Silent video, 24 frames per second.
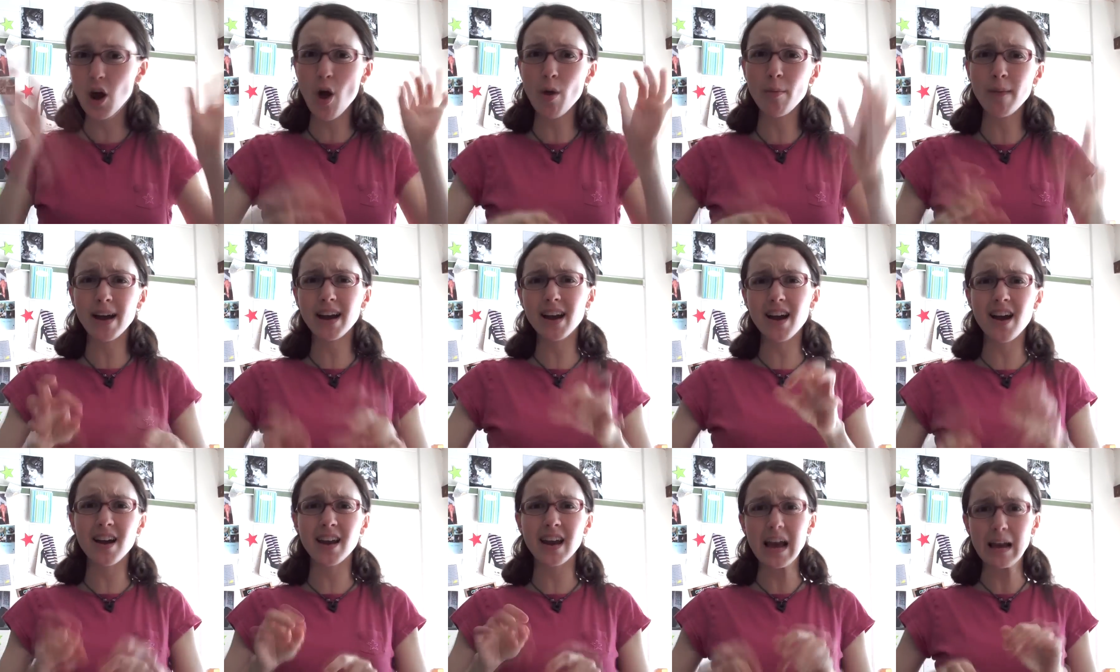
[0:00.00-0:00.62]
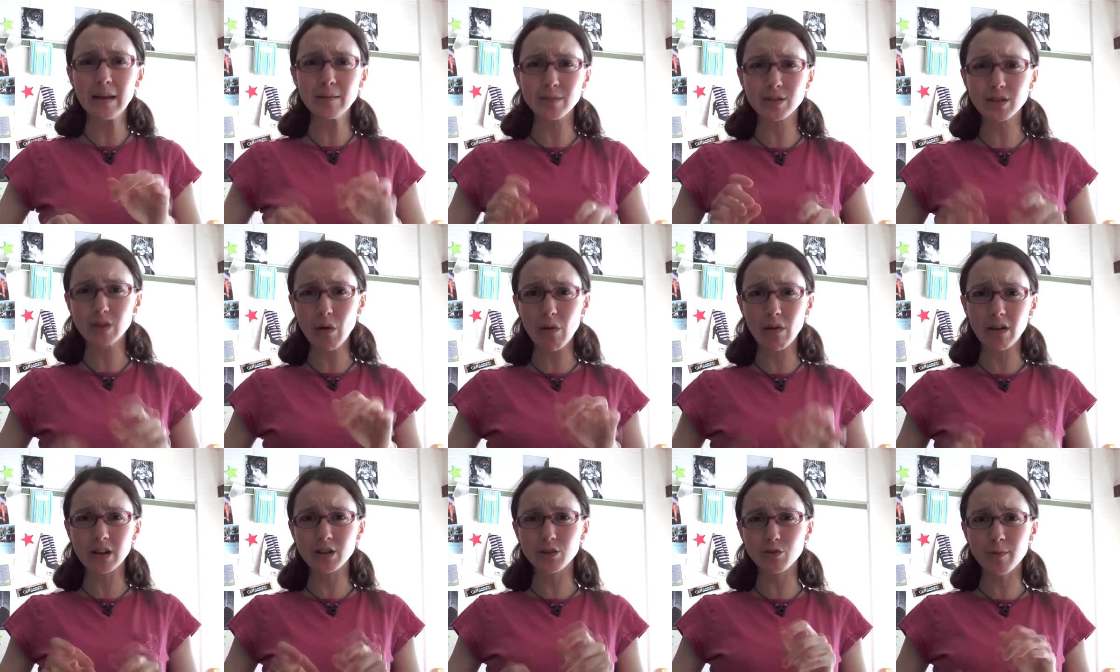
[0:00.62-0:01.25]
oh my god, I am
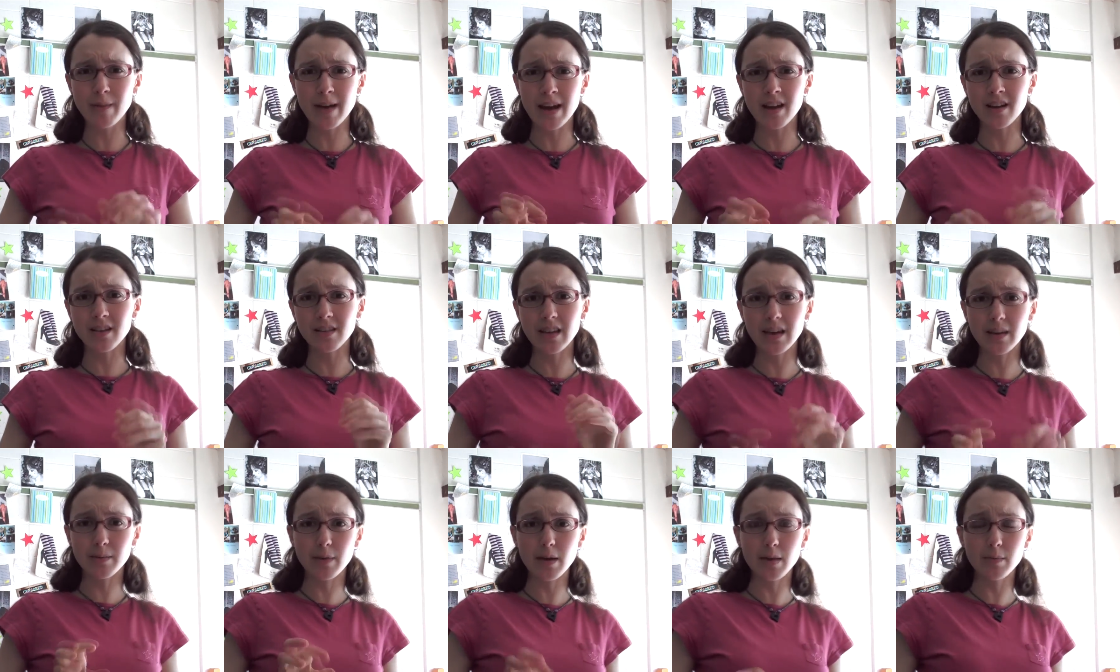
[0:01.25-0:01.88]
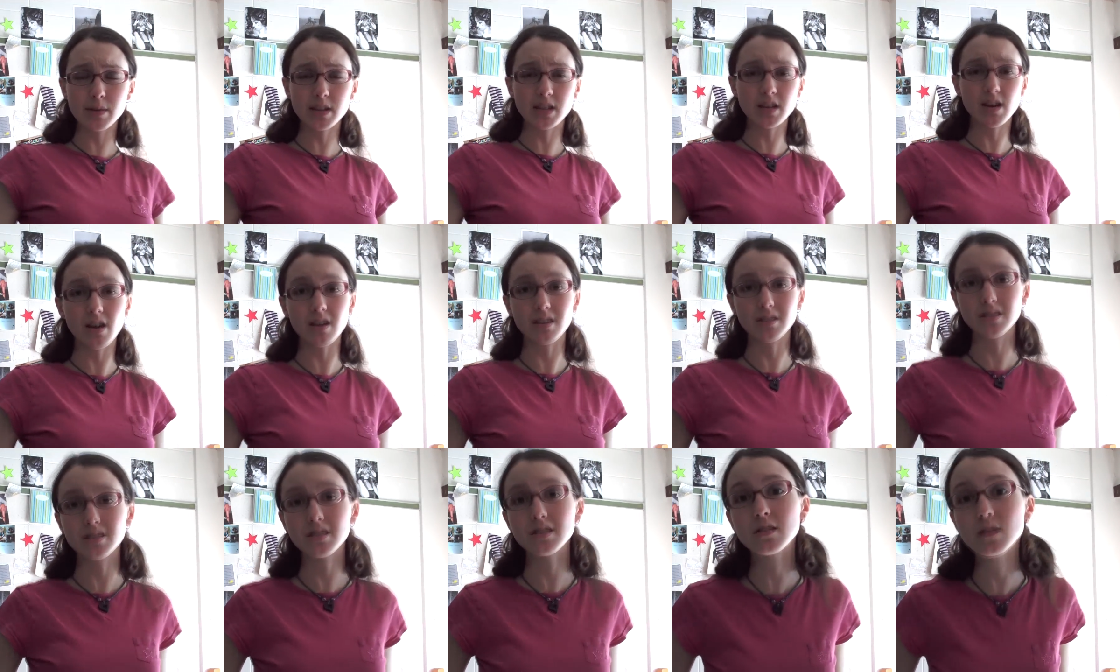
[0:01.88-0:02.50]
so gonna do my hair like Baby
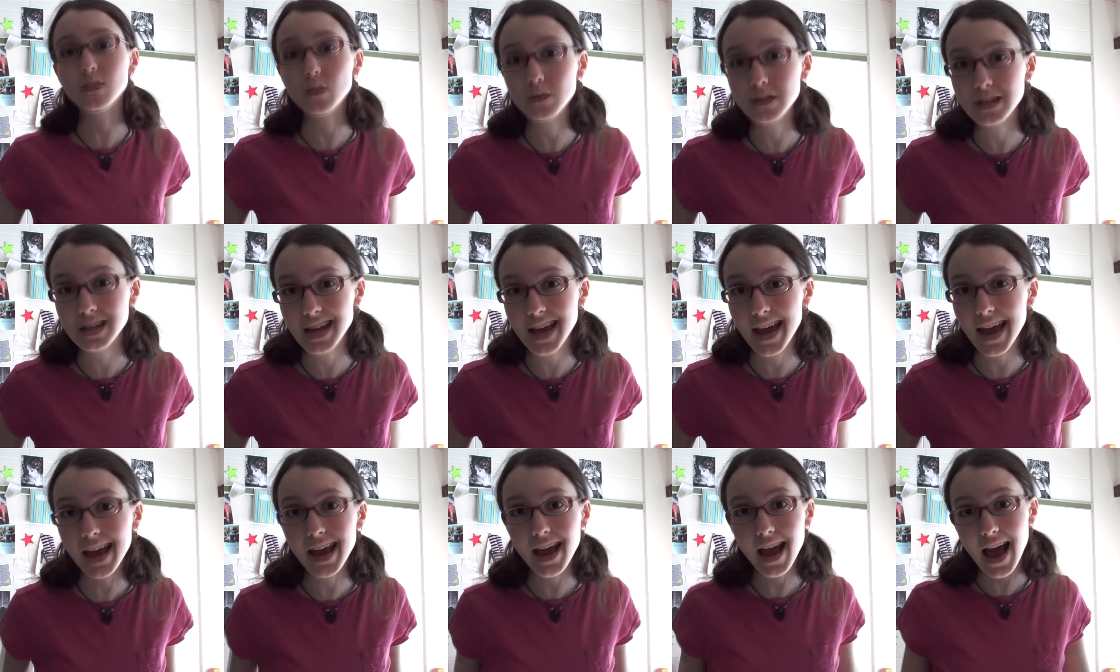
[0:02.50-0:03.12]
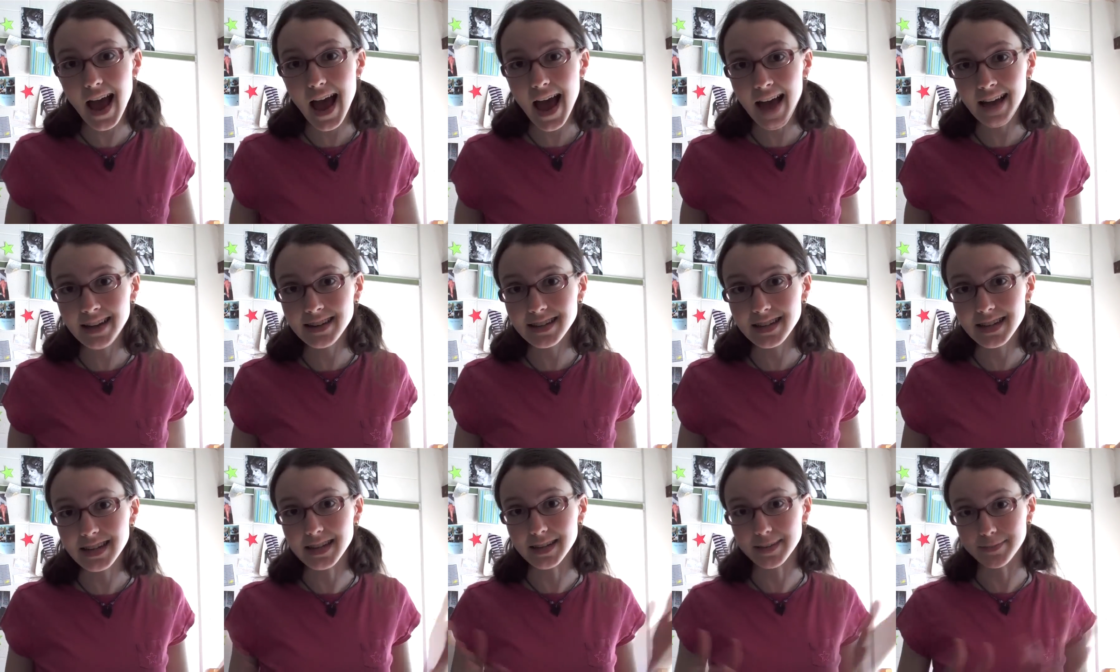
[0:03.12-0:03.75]
Tards. So today, I
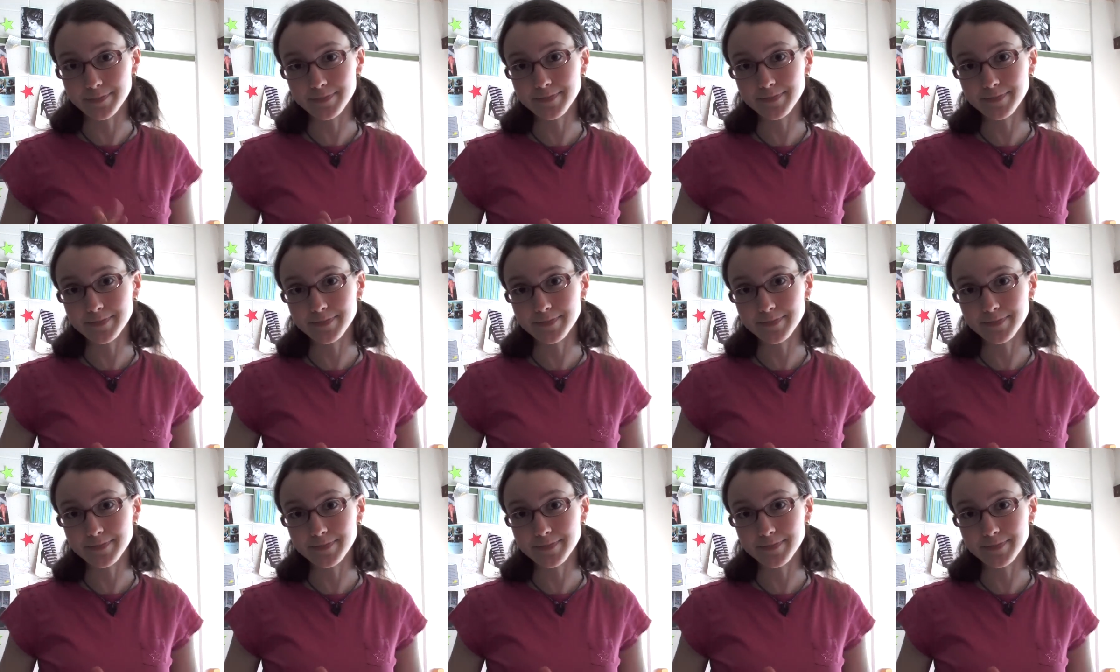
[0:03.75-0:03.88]
did.